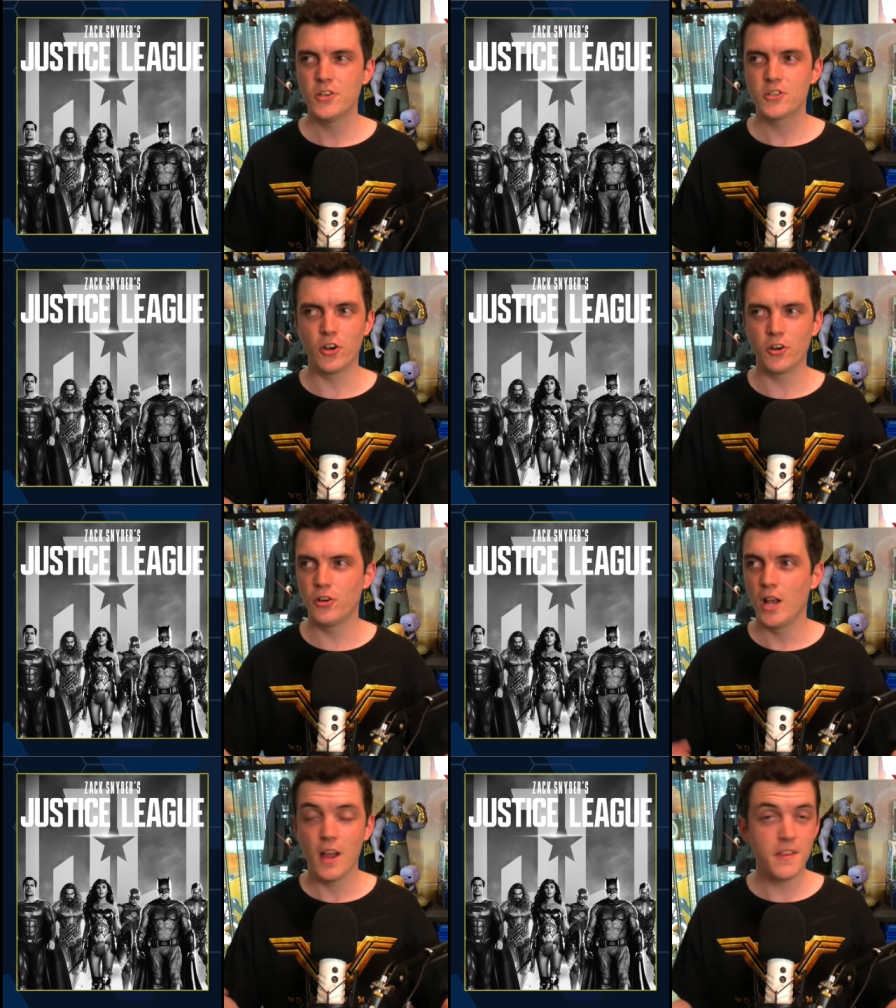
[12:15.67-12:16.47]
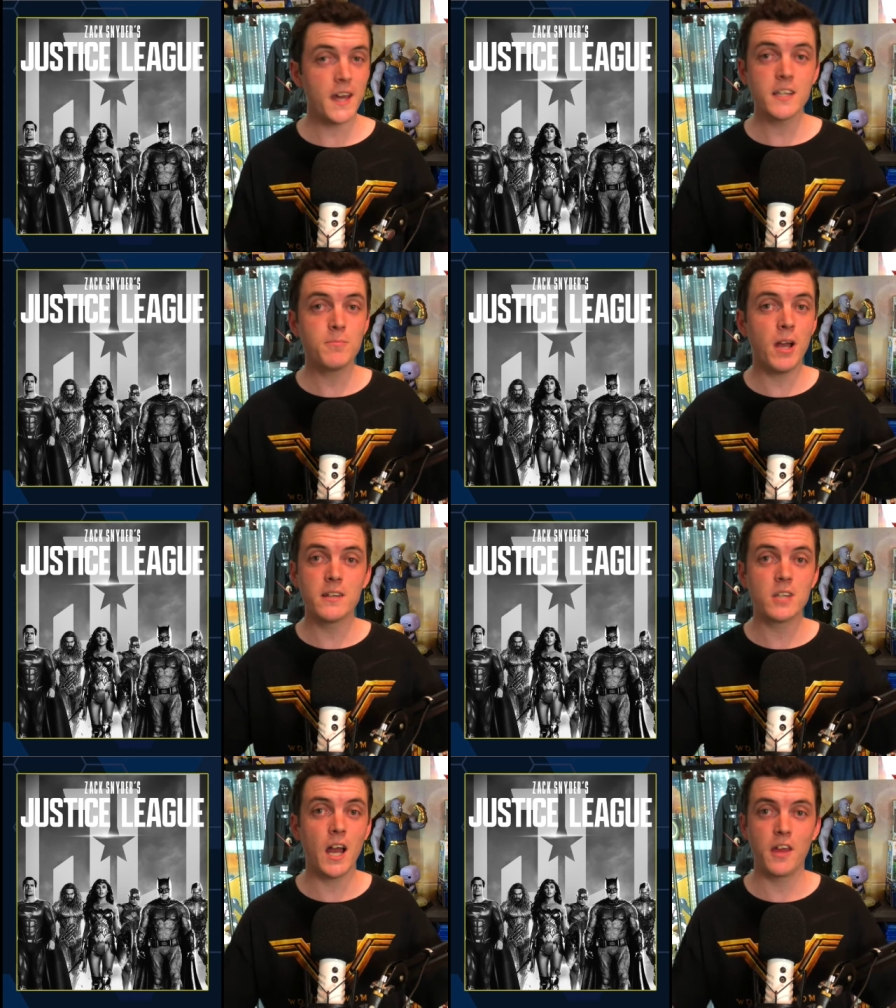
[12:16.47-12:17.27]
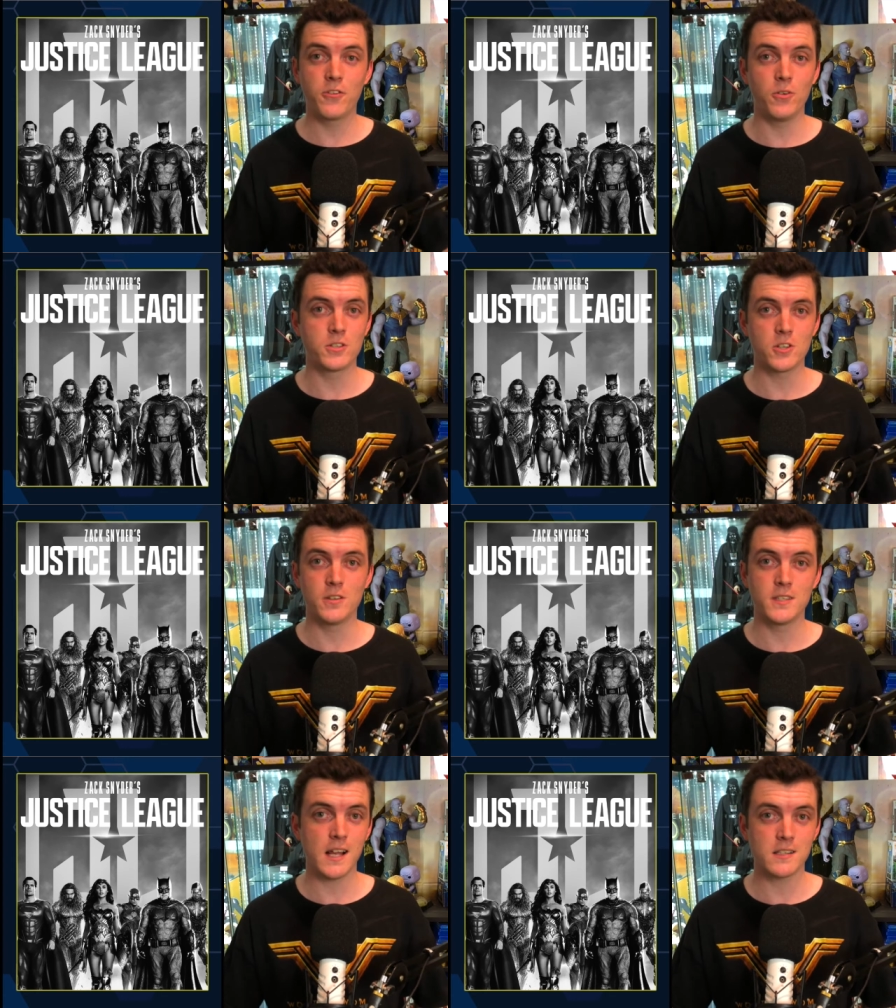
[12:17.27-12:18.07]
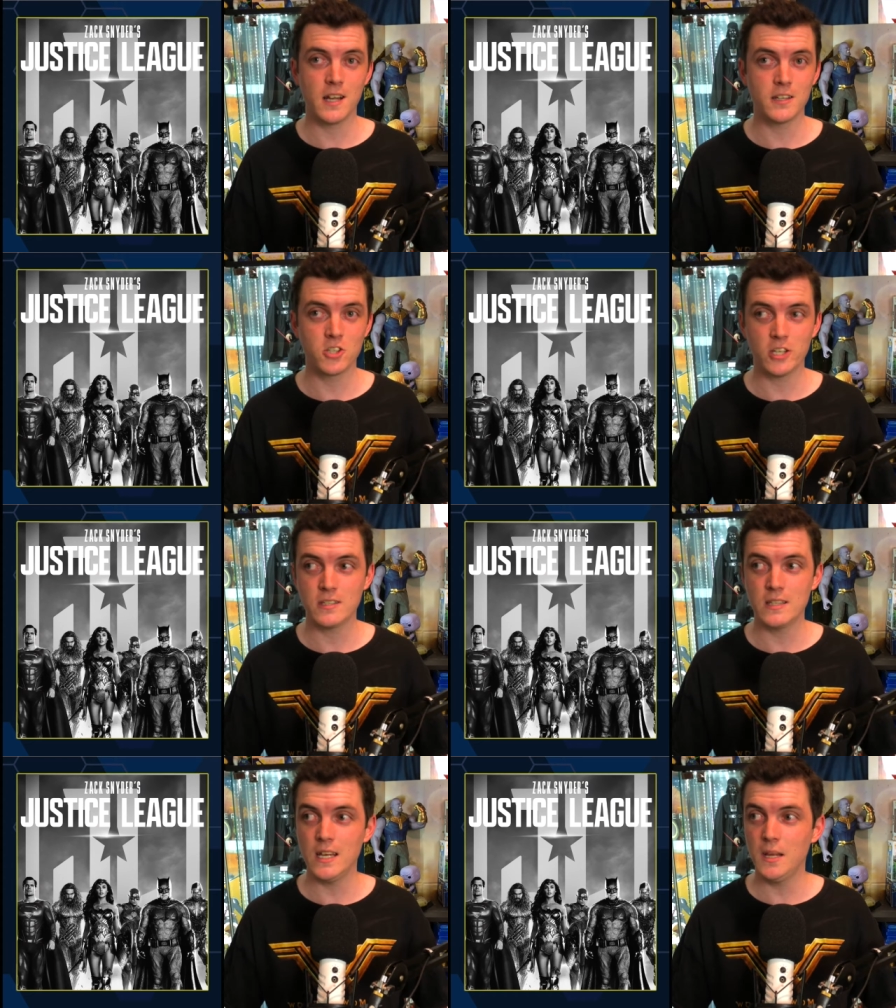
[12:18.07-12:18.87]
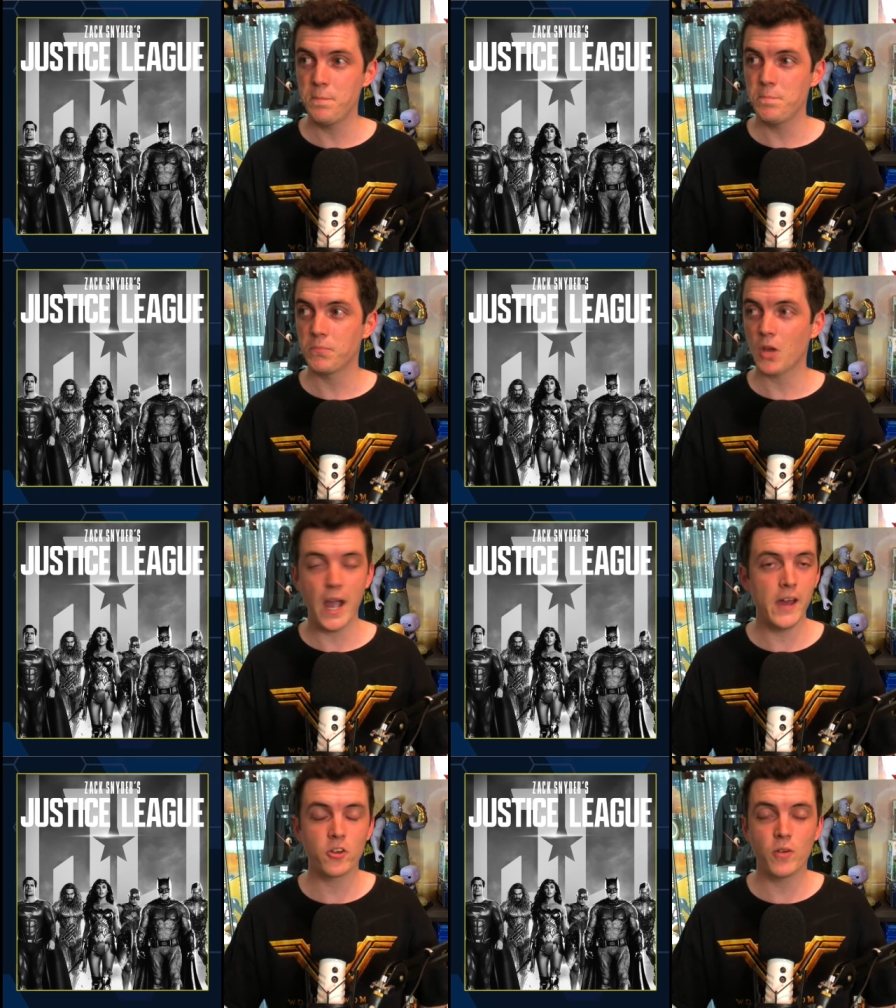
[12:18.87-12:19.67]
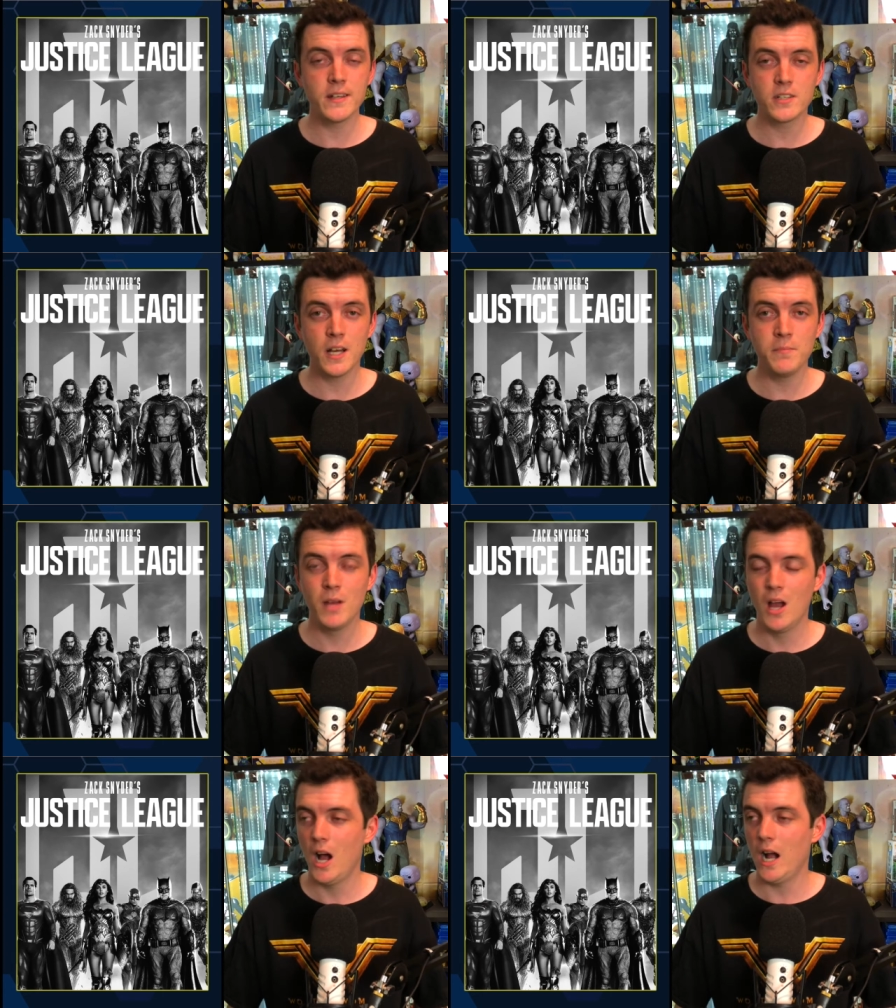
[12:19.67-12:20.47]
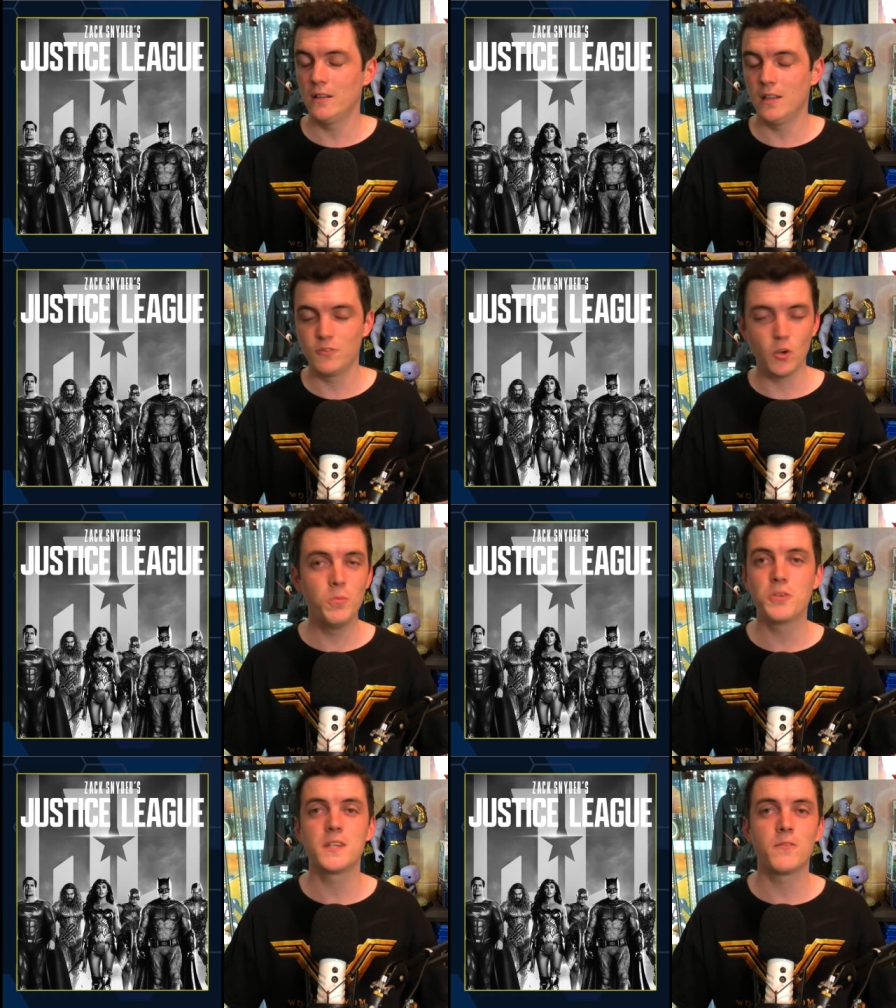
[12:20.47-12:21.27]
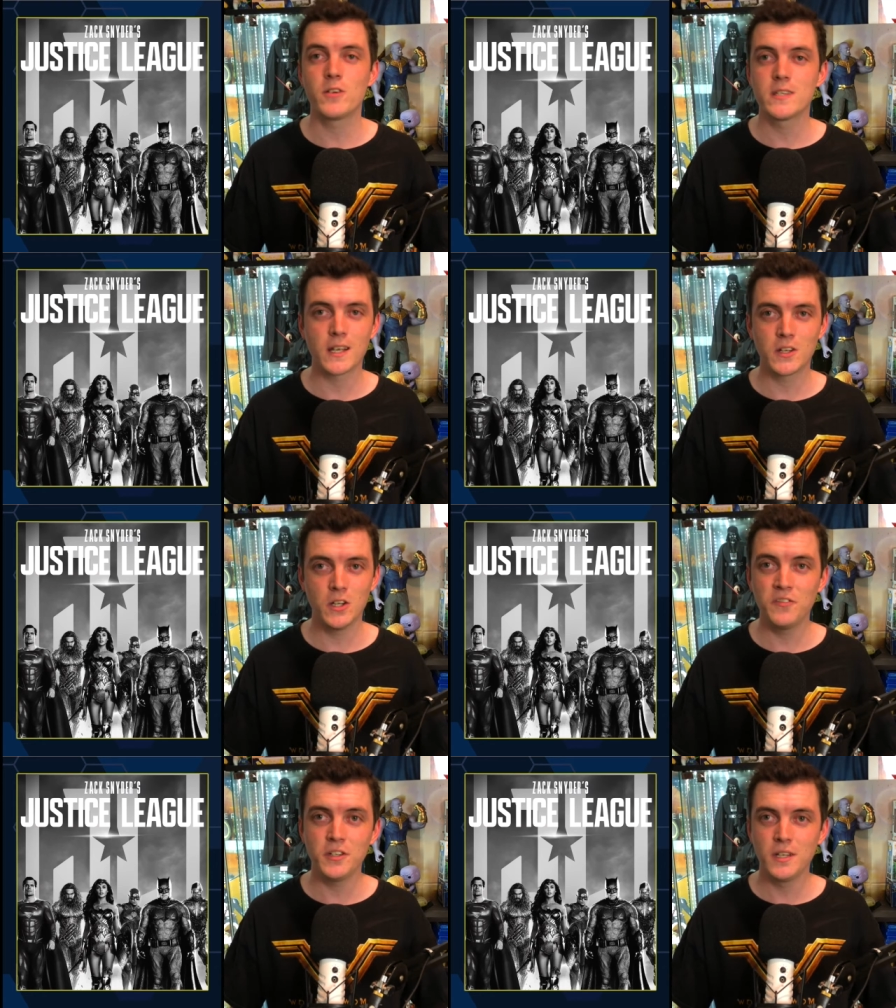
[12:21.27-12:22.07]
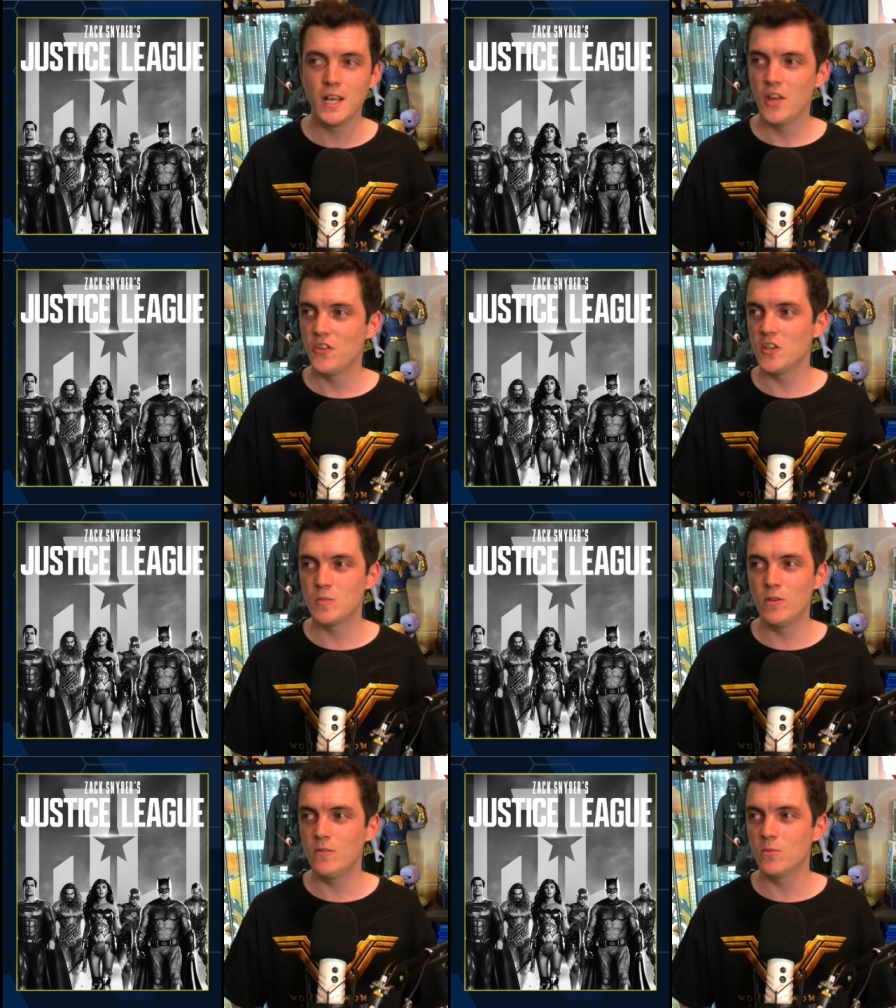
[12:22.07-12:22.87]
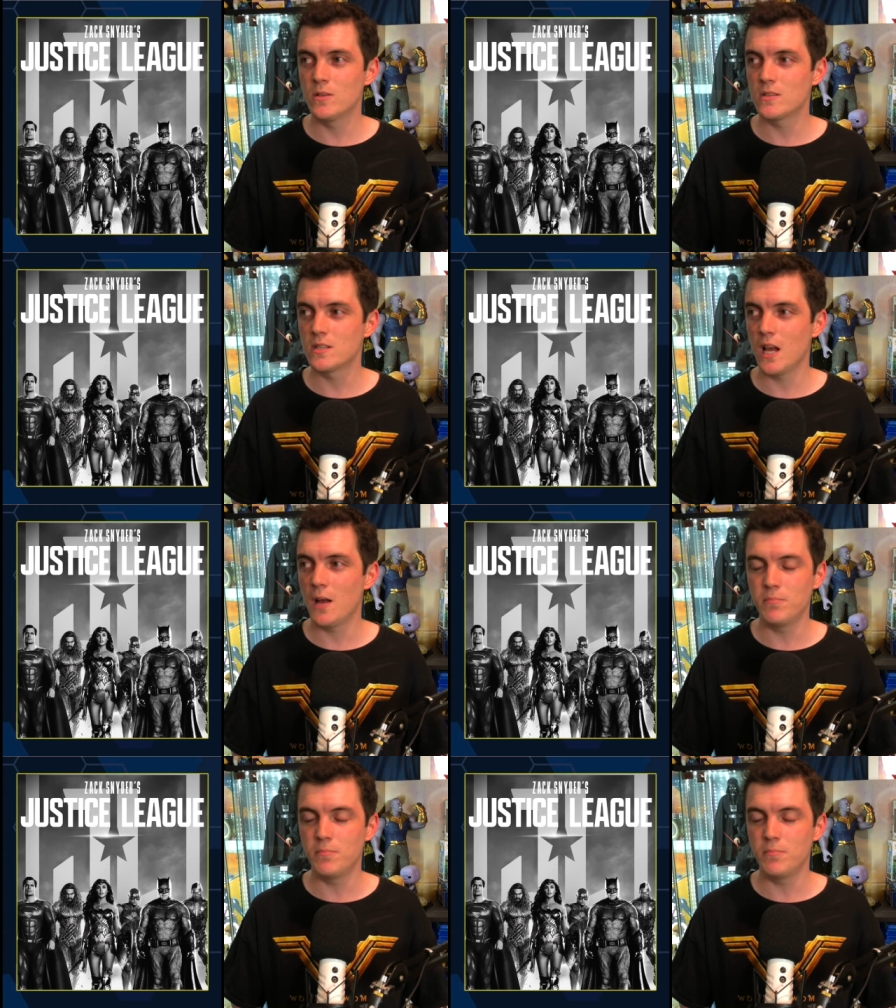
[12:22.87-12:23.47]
So that is my entire thoughts on Zack Snyder's Justice League. I had a great time. I loved almost every second of it. This movie was